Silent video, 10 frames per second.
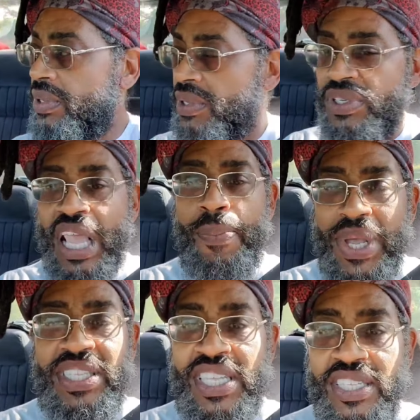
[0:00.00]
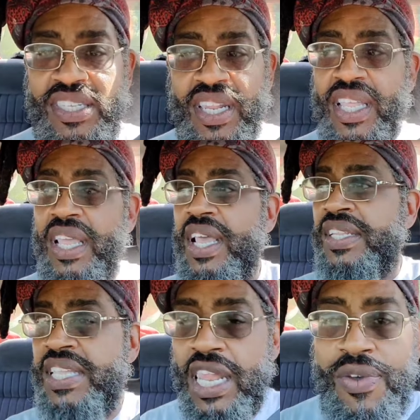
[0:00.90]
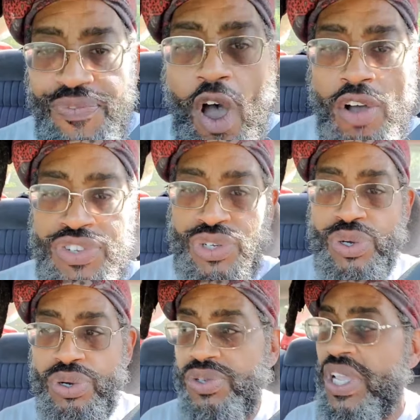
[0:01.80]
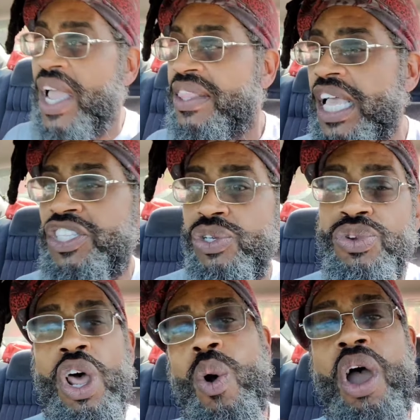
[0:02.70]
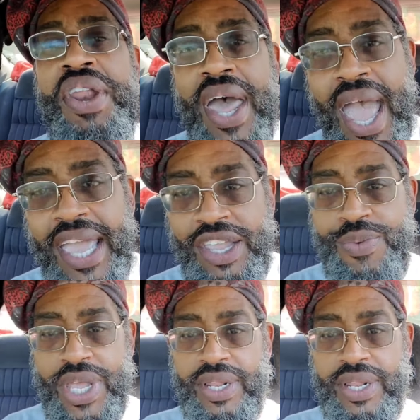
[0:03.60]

Stop intentionally telling false truths that you know are not accurate.